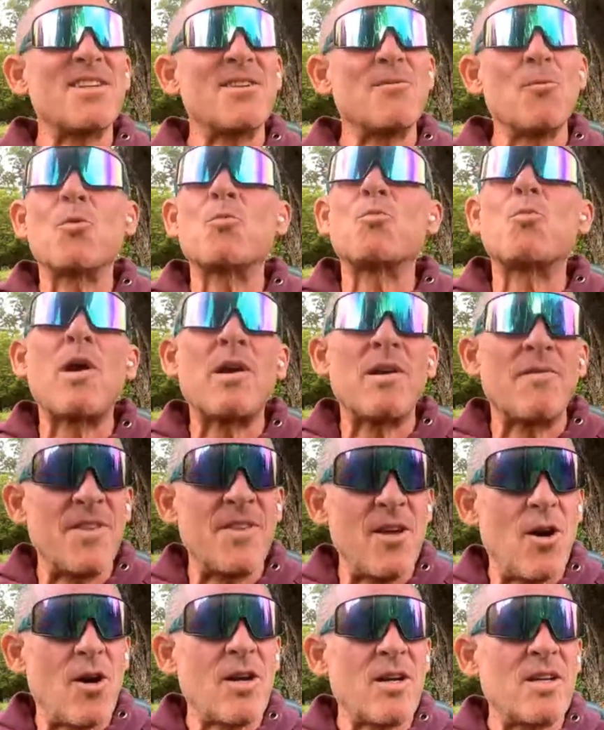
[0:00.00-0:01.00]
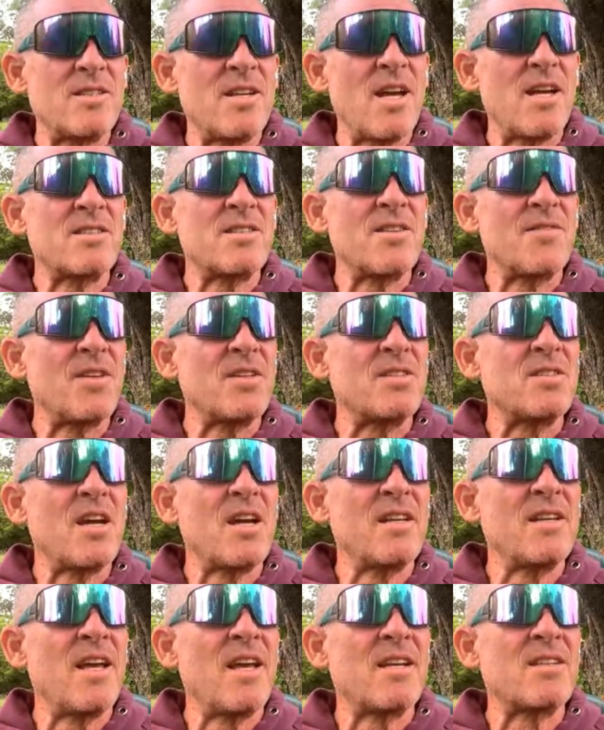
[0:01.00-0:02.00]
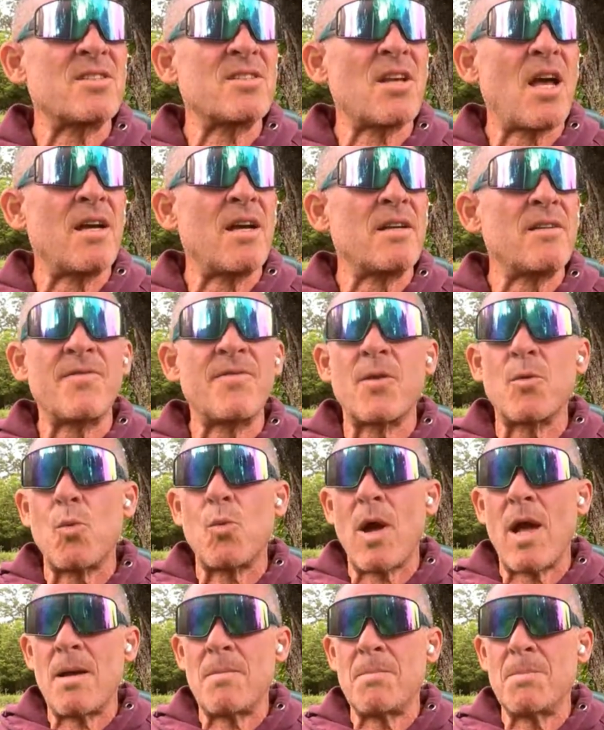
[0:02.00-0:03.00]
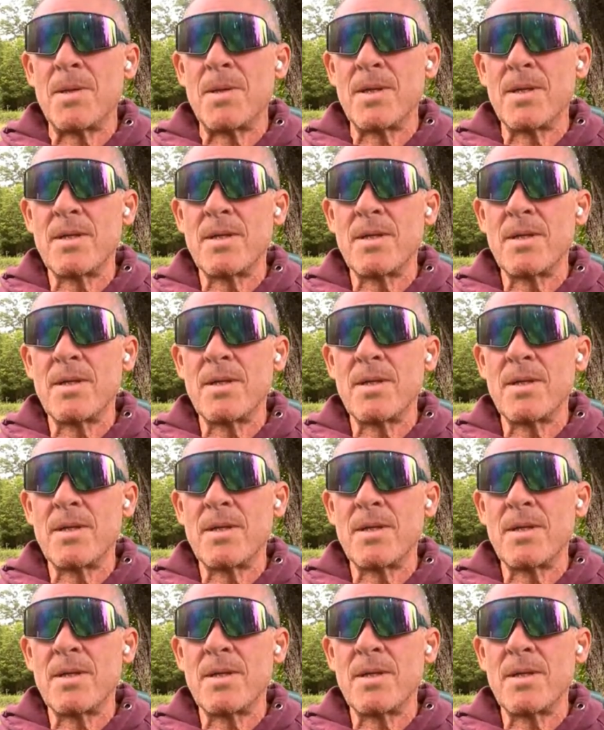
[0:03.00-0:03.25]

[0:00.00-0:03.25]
or one of the architects of the TitanX side of the web.